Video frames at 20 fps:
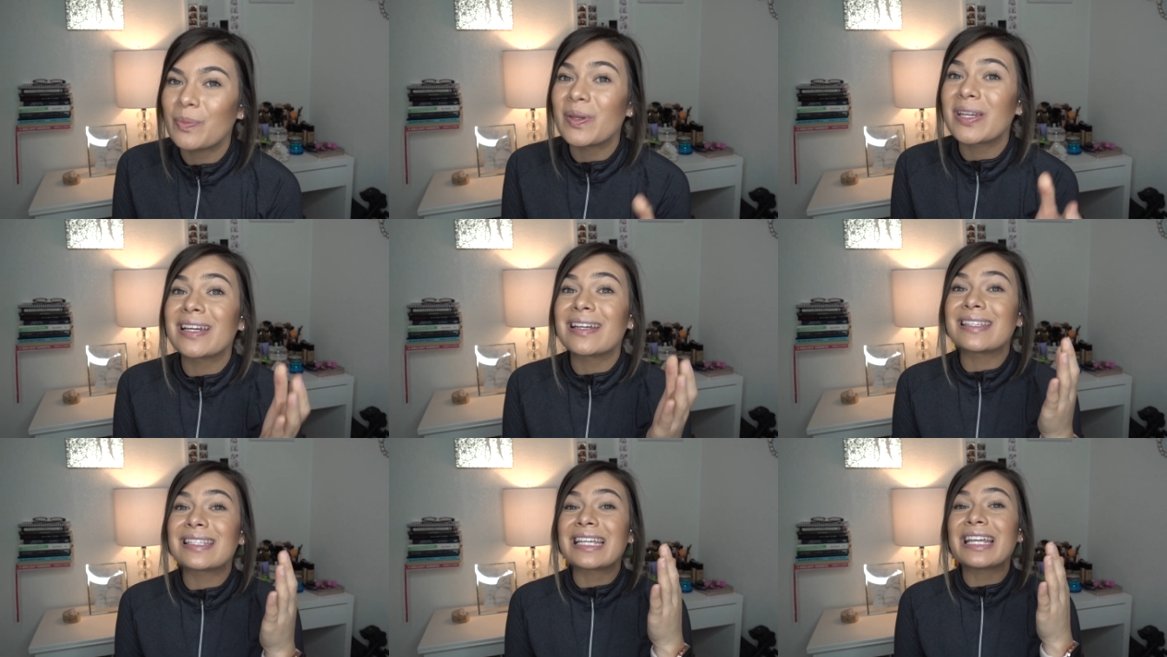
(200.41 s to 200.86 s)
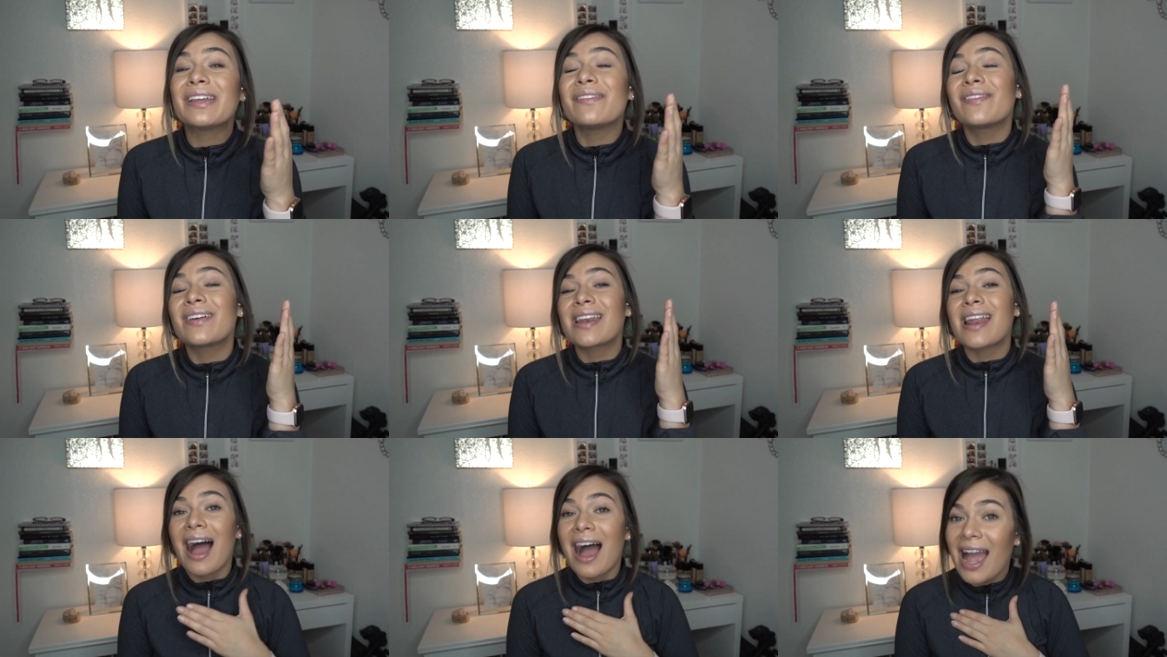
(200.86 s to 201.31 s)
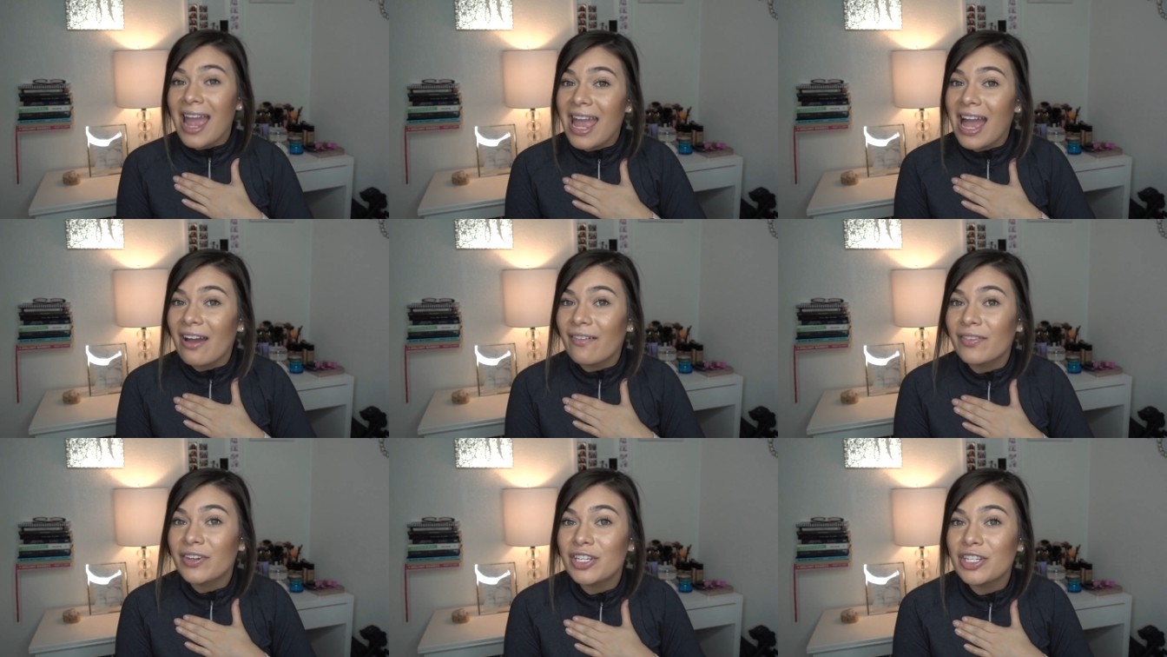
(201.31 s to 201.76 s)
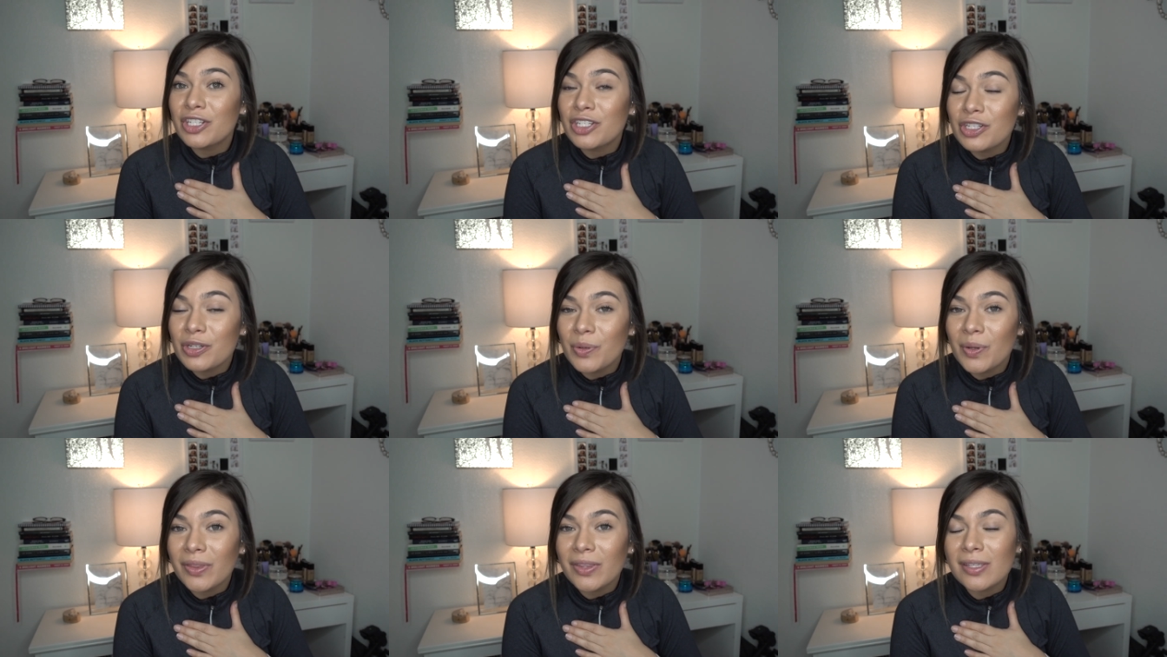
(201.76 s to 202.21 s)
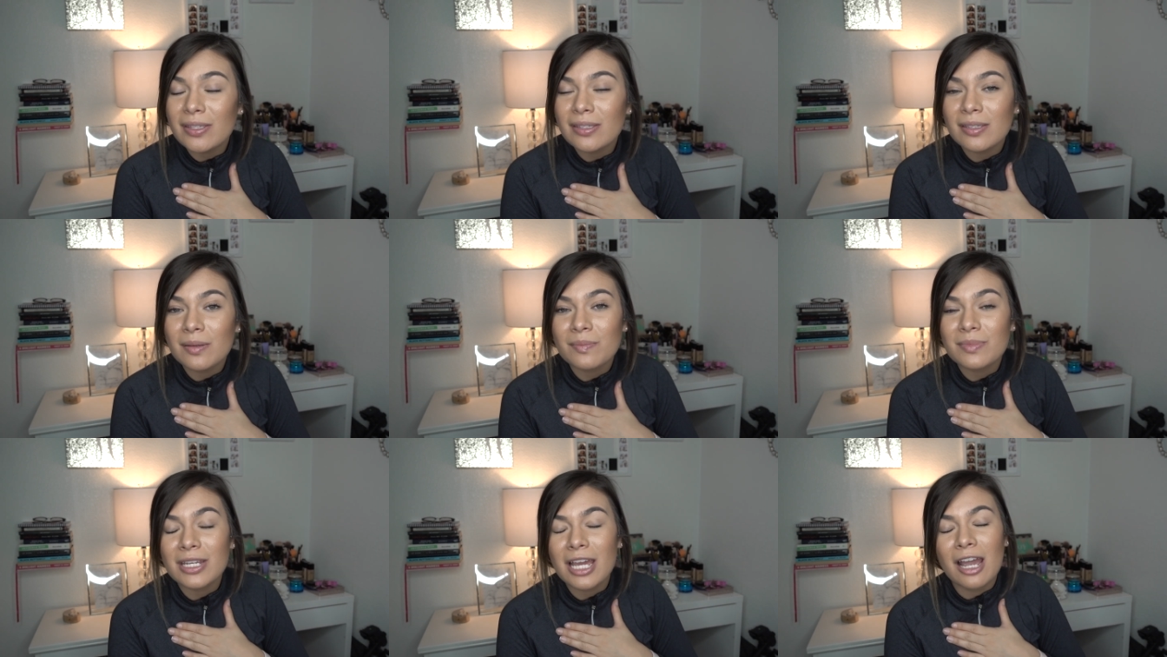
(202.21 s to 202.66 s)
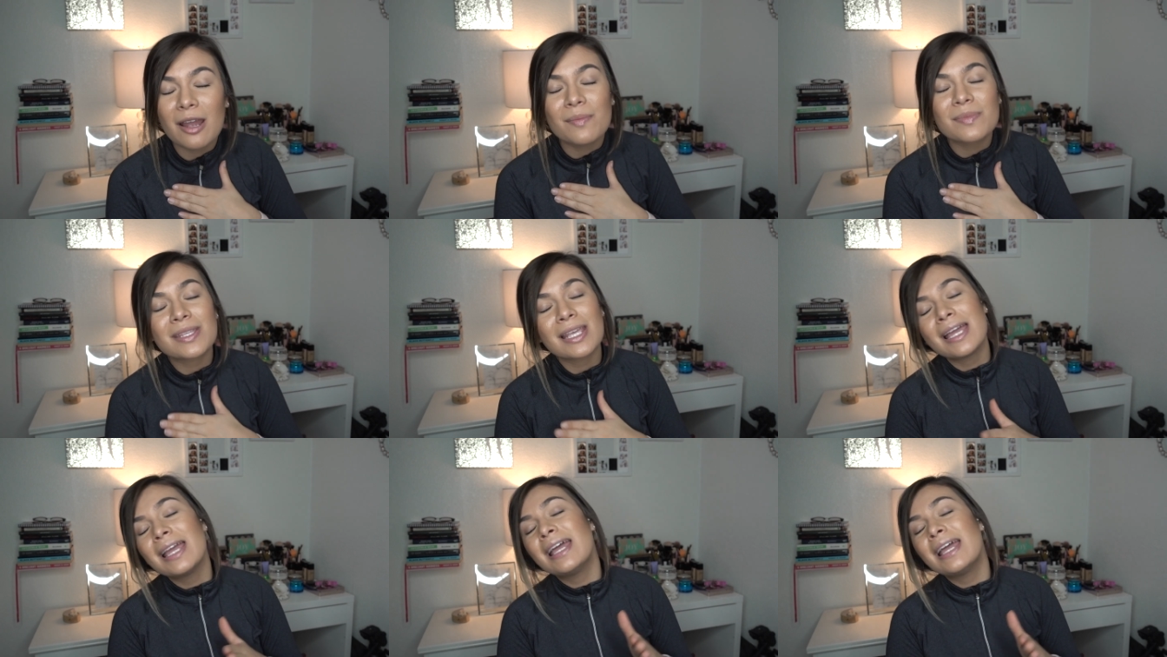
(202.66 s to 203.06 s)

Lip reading: because even I have an issue with this sometimes,